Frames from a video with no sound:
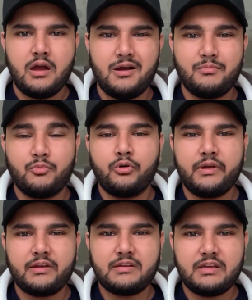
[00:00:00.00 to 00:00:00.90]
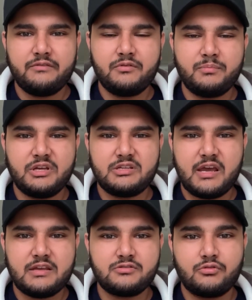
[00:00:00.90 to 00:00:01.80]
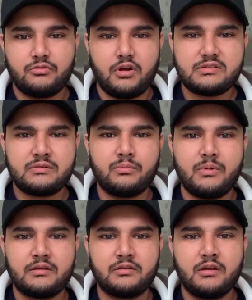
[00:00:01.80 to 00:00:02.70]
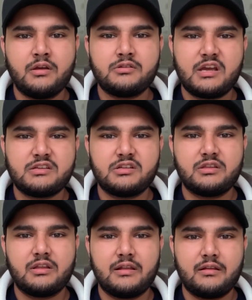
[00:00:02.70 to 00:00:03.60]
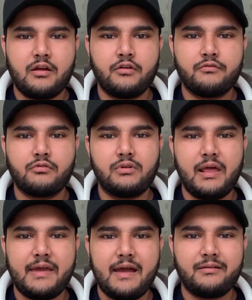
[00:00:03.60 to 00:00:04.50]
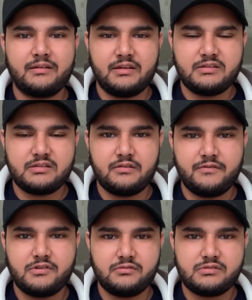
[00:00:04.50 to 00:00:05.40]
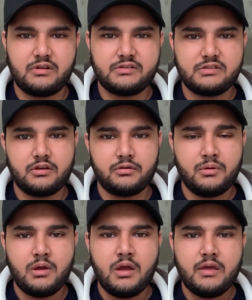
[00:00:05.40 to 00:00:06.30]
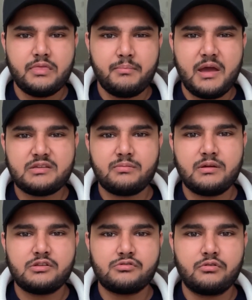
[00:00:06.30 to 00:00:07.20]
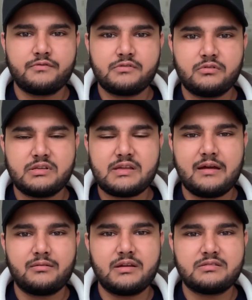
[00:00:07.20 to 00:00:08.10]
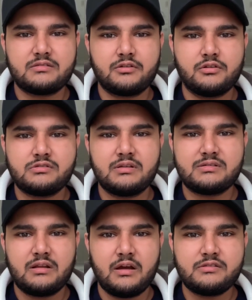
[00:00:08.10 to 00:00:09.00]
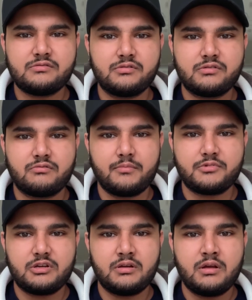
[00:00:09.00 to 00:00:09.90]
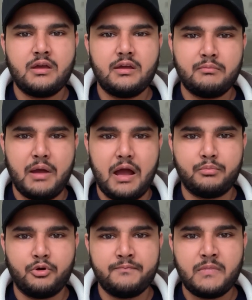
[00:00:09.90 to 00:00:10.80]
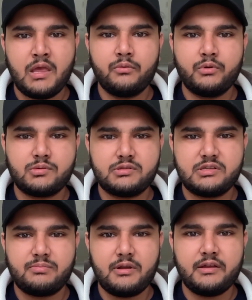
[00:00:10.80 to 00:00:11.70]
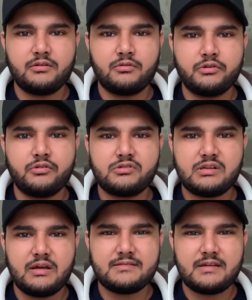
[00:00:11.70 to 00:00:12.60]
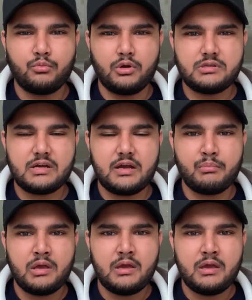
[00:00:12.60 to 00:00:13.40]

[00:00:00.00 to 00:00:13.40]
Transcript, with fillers: Um, or it could even be changed or lost when changing the overall layout in each individual slide too. The best way to sort, sort this out is to use the slide sorter option in PowerPoint, which will display all your slides at one time